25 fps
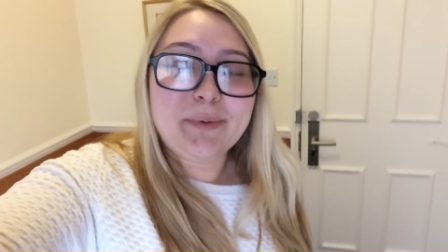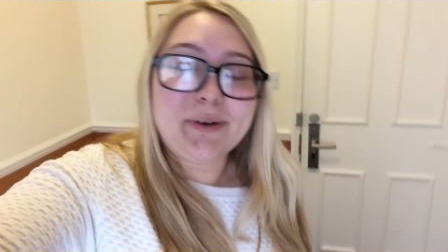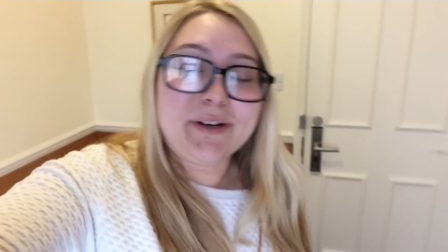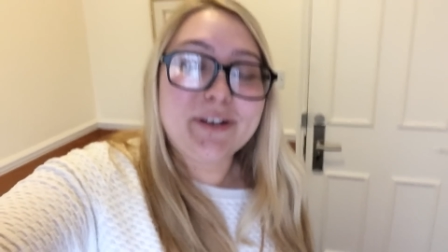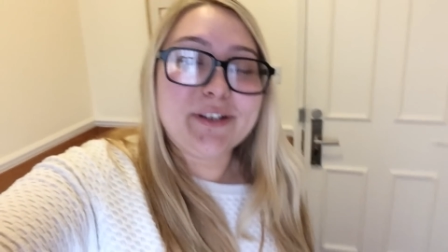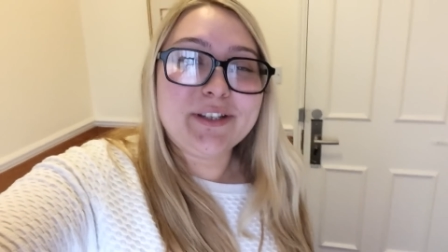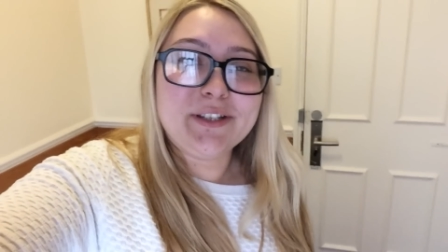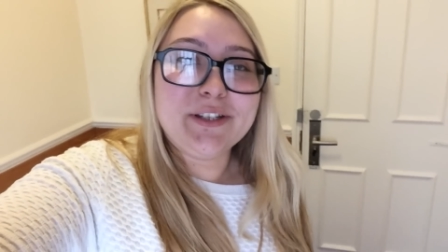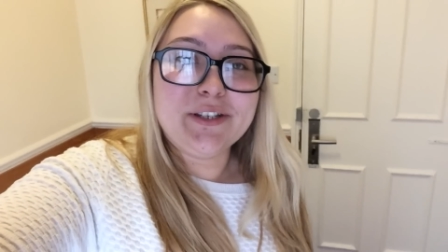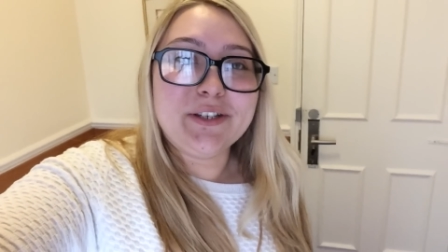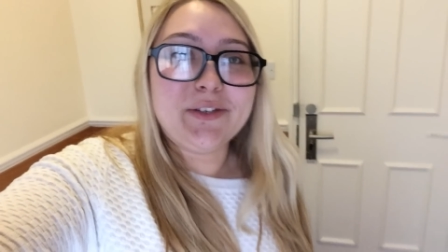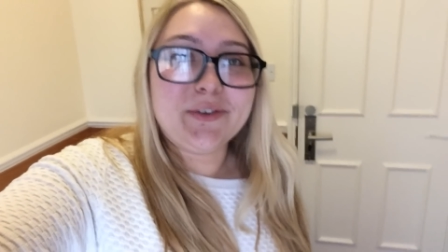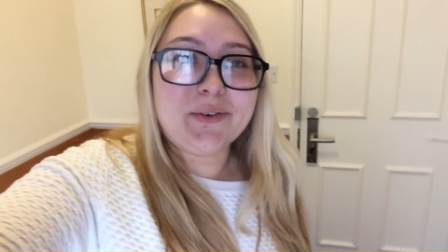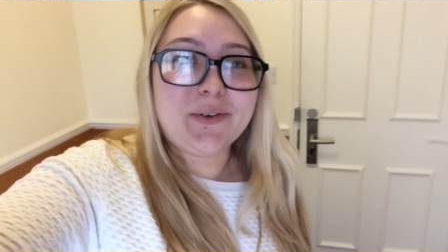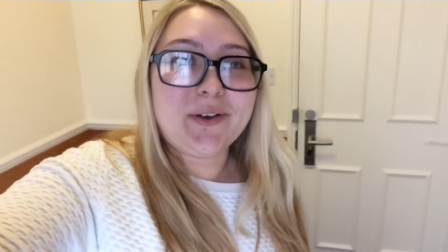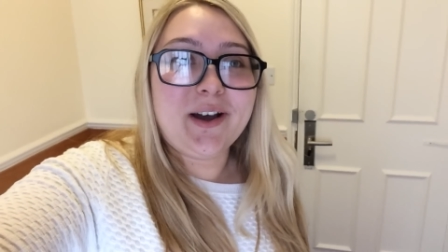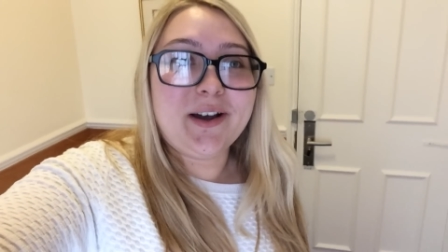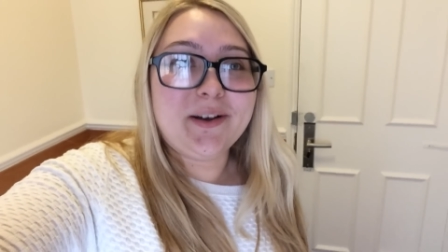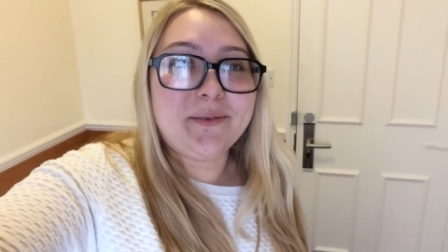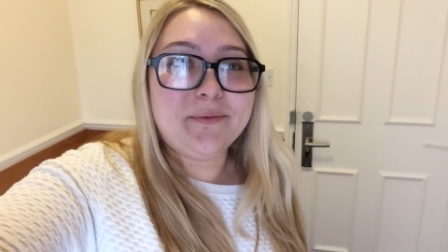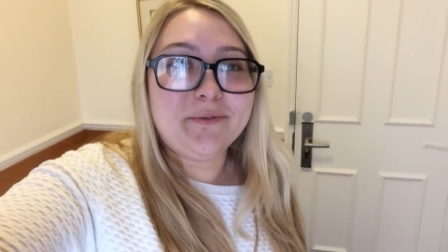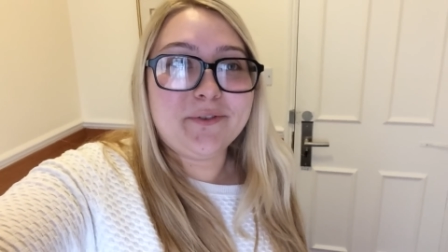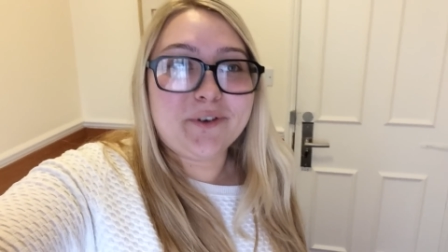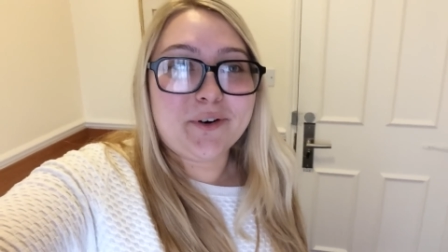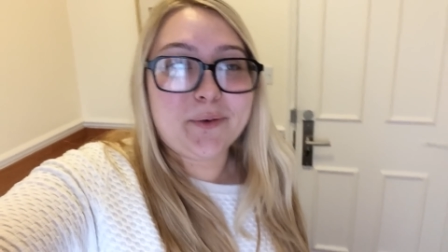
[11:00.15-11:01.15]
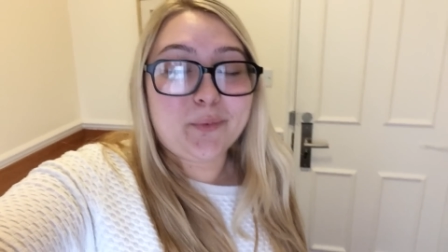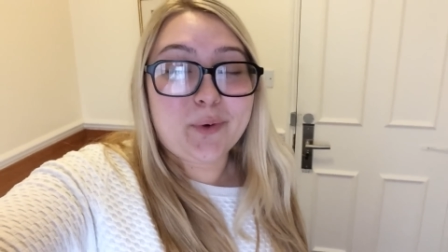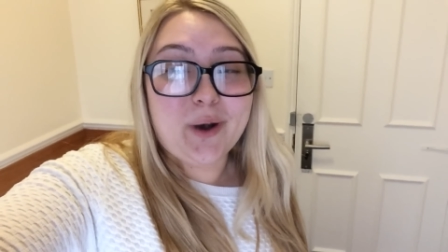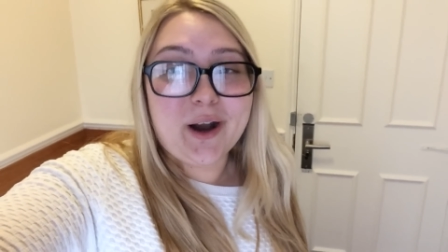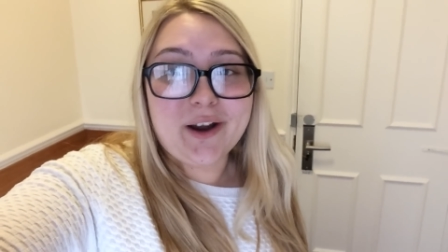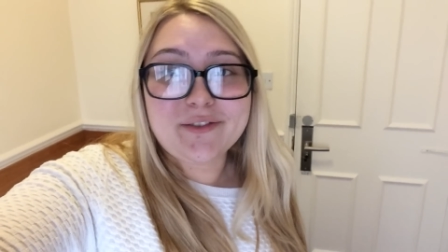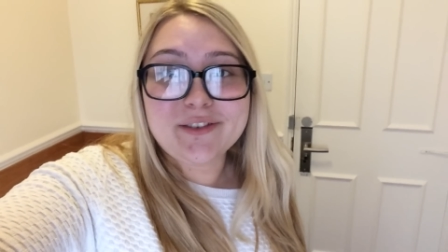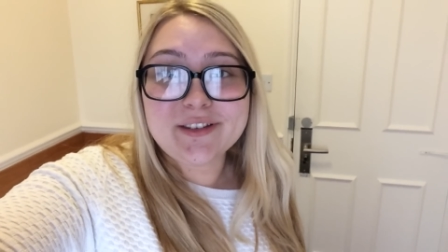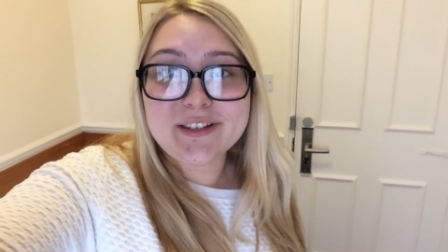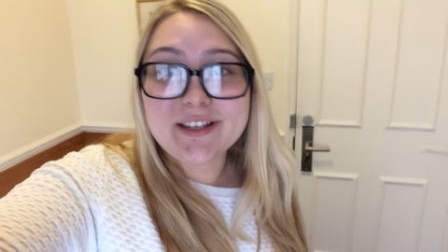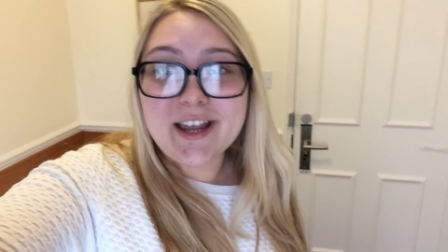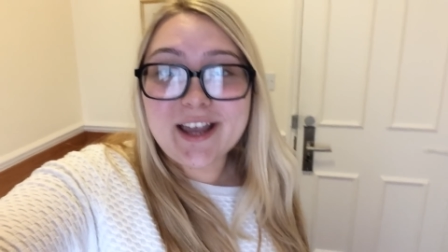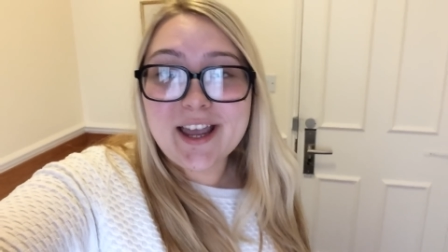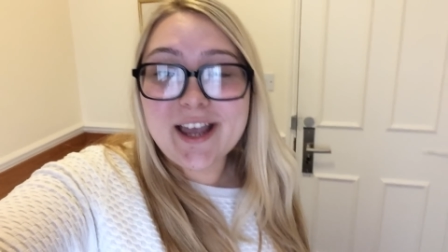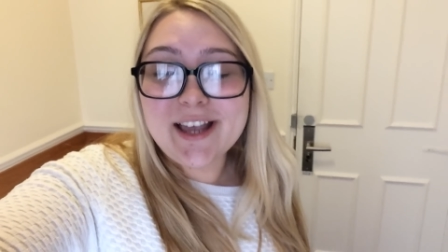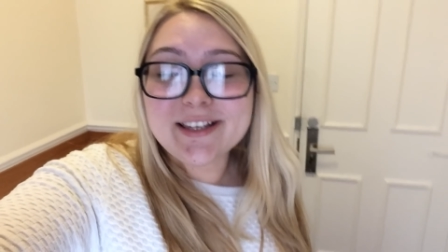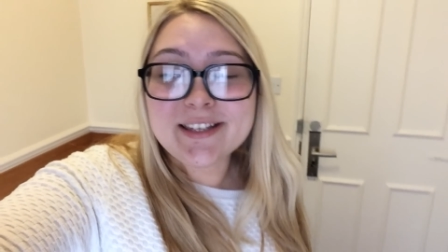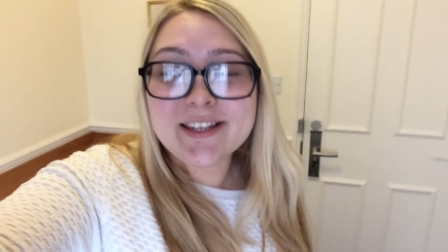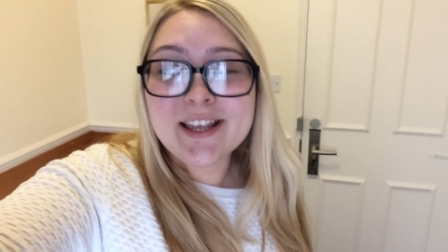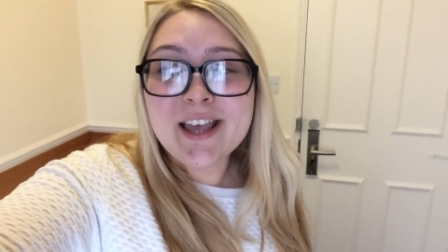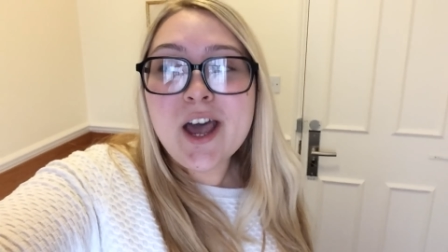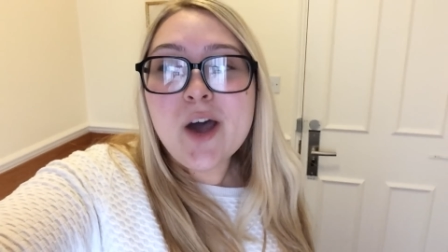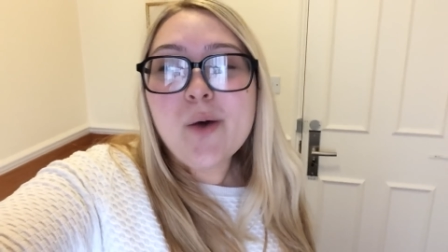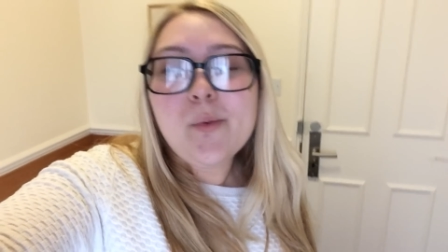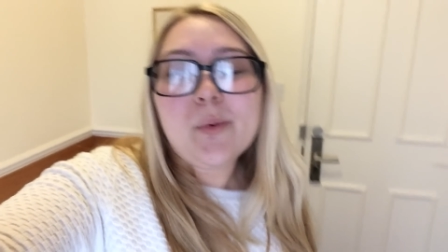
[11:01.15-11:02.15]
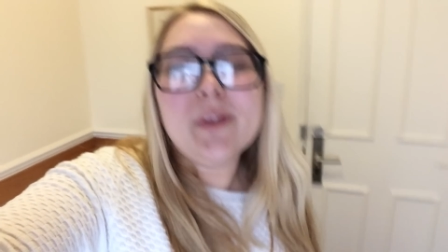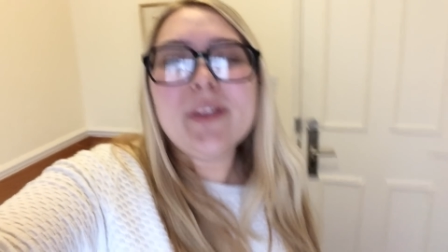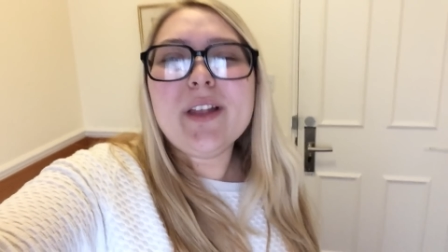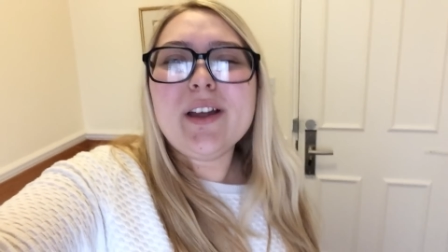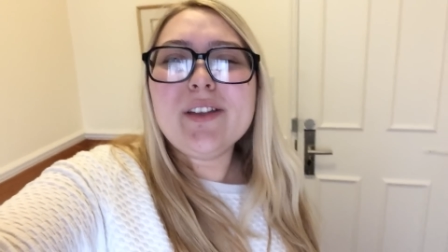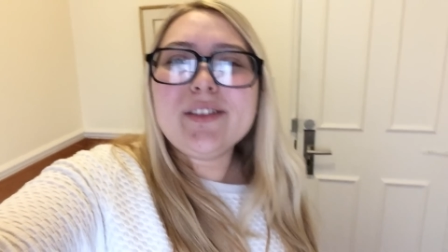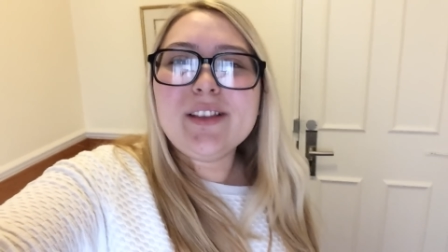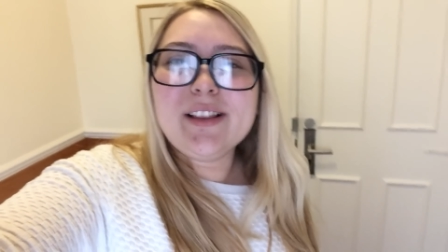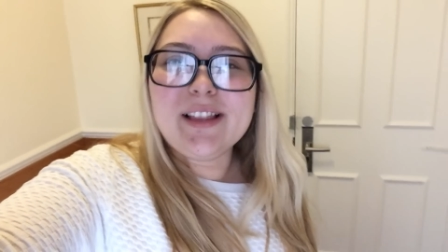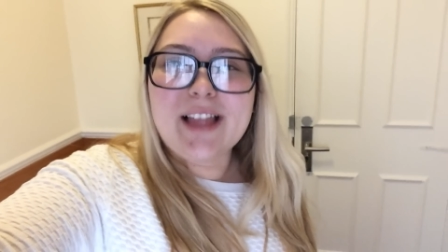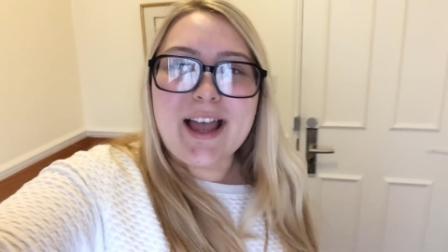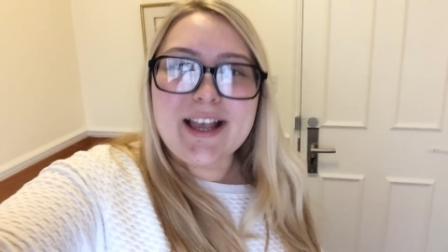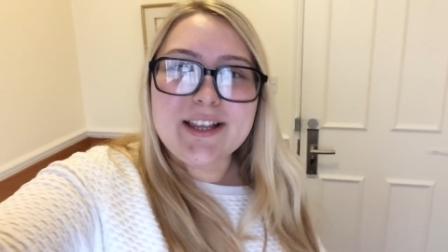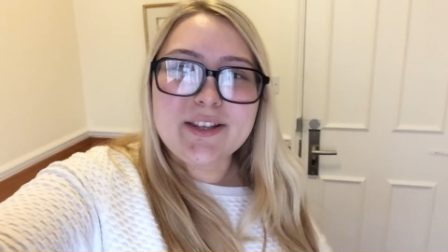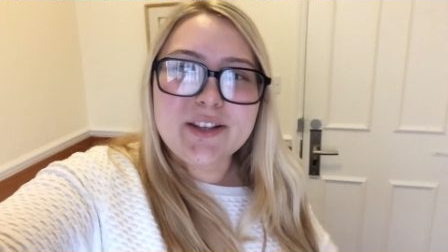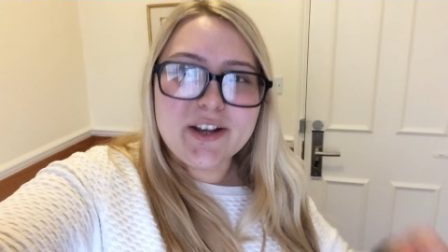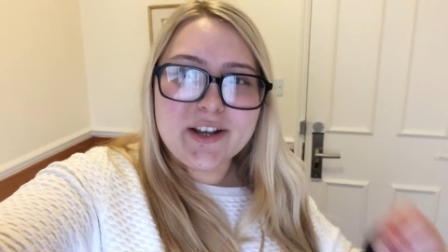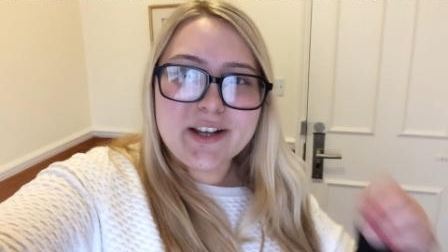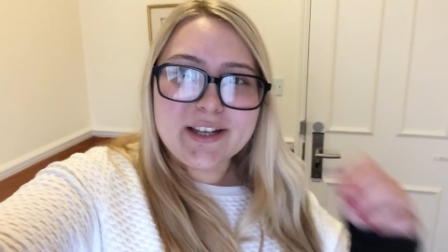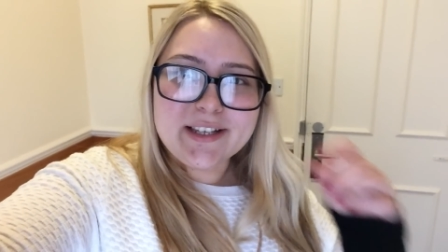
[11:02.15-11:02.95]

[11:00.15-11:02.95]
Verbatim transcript: person to come for breakfast, I guess. Well, not the last